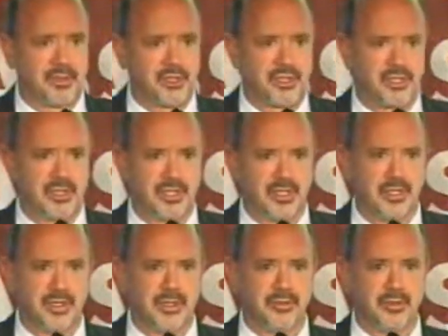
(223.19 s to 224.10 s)
of
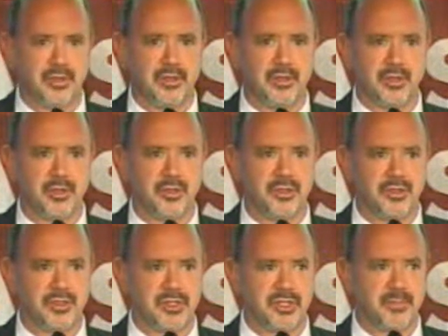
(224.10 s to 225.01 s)
maturing goes
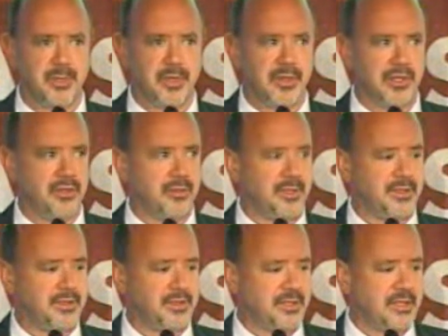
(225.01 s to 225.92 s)
in 6-month
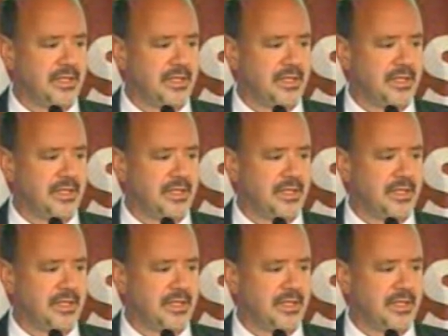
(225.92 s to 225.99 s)
increments.